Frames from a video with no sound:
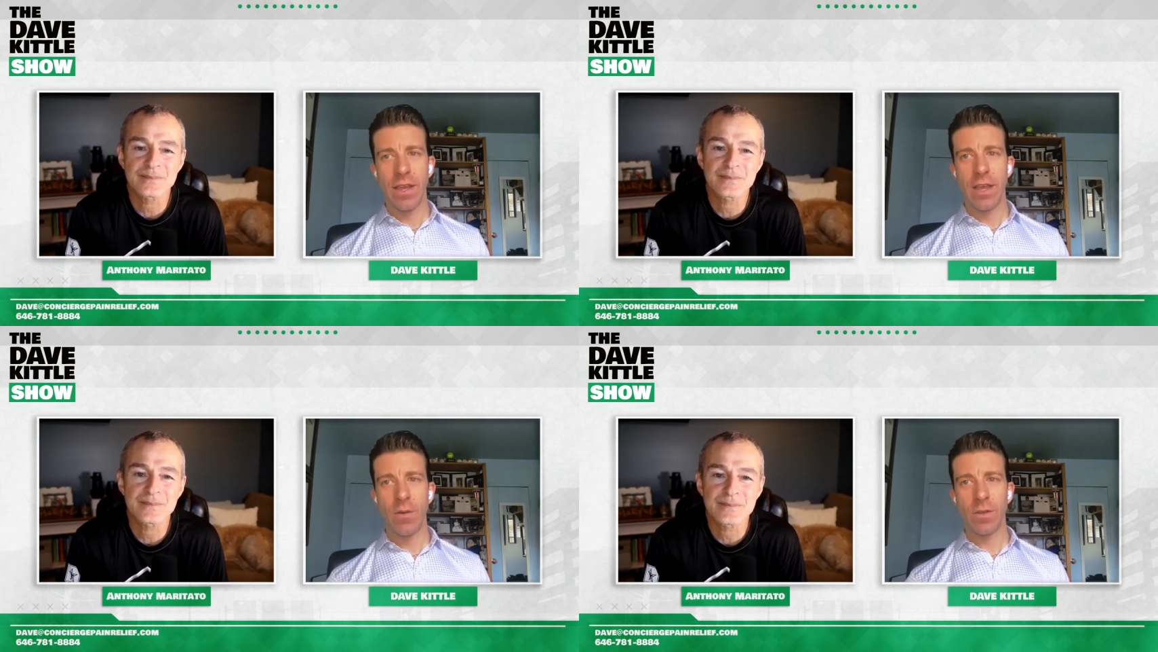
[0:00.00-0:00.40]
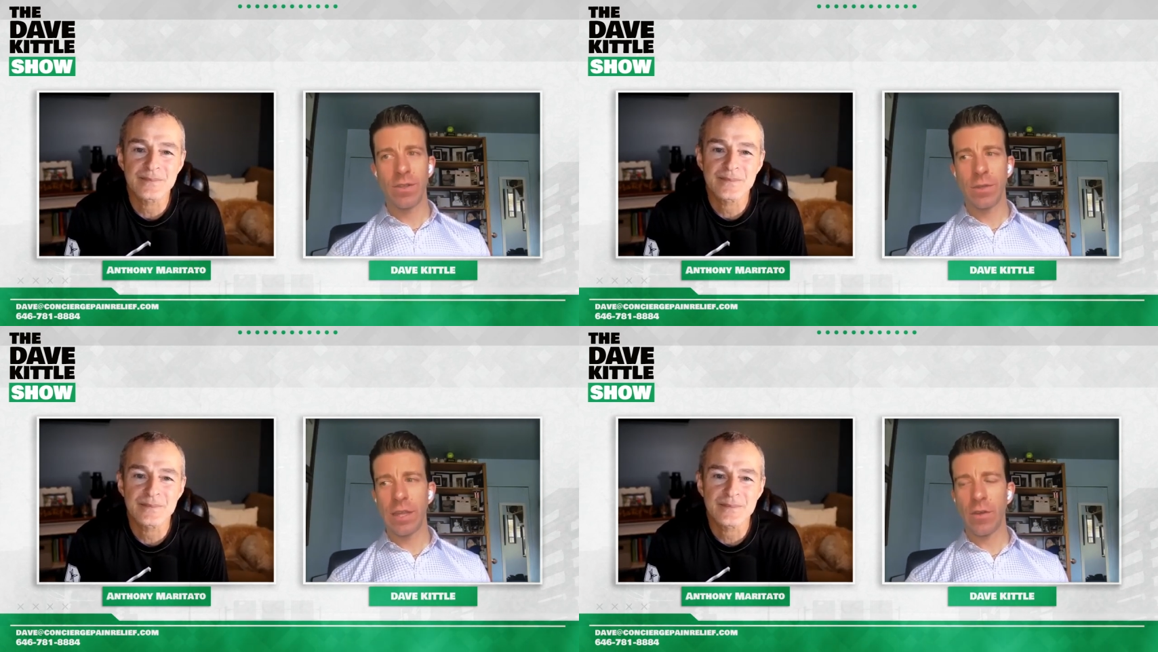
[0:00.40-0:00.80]
Speaker 1: it
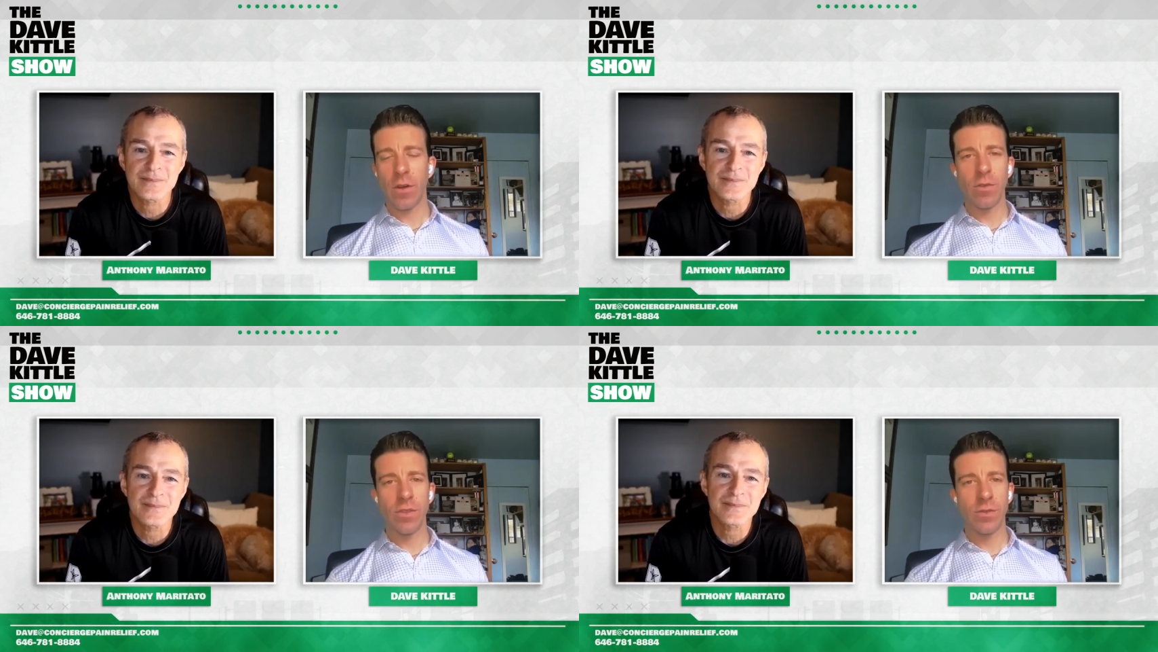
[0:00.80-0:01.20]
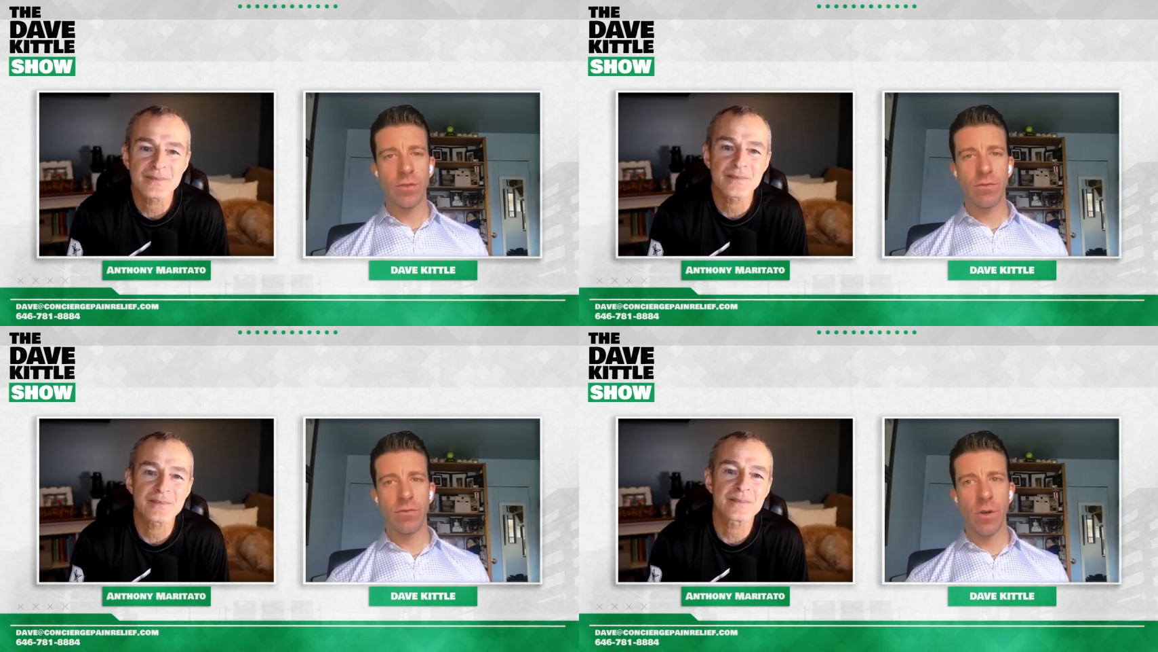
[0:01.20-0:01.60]
wasn't what they thought it was
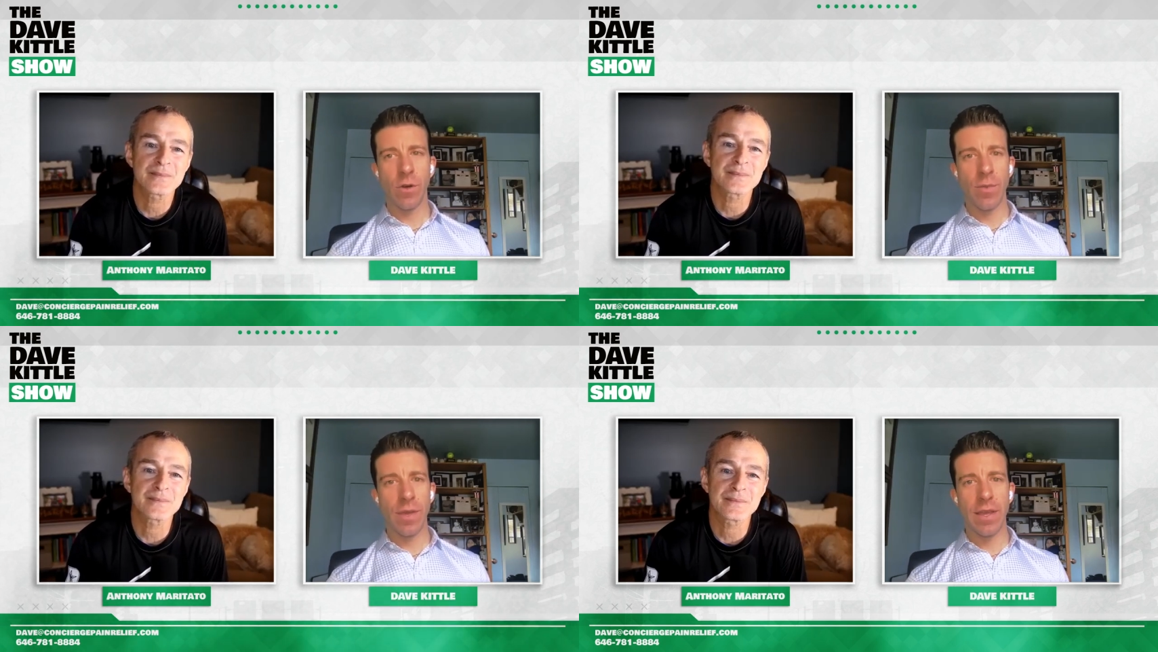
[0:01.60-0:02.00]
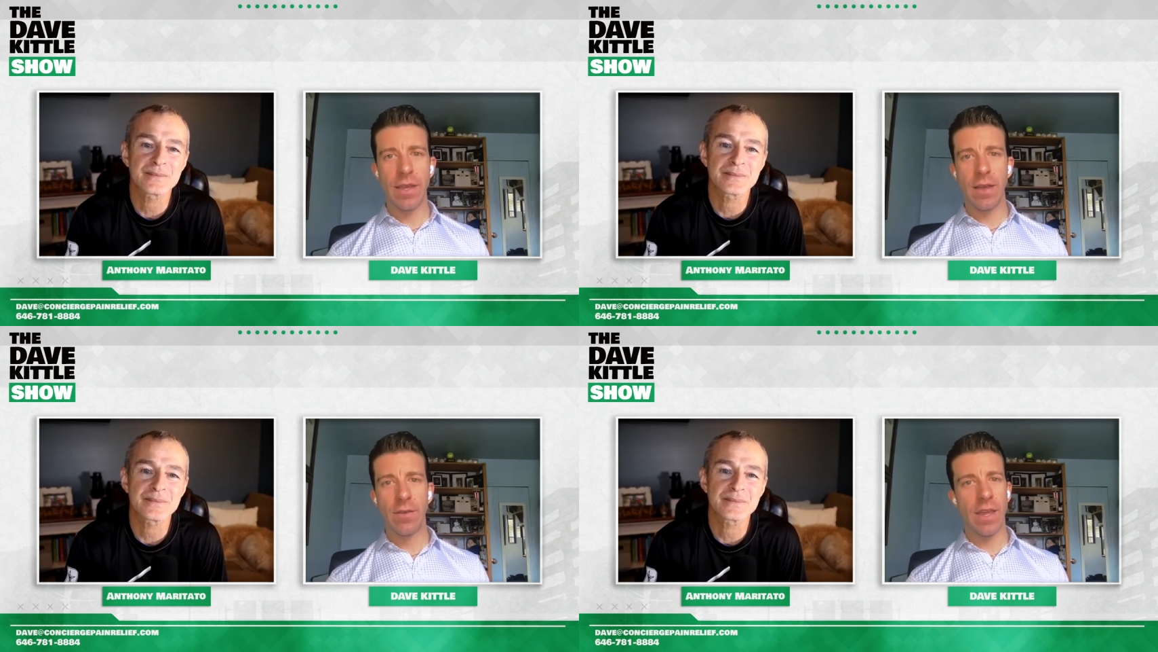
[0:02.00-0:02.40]
going to be?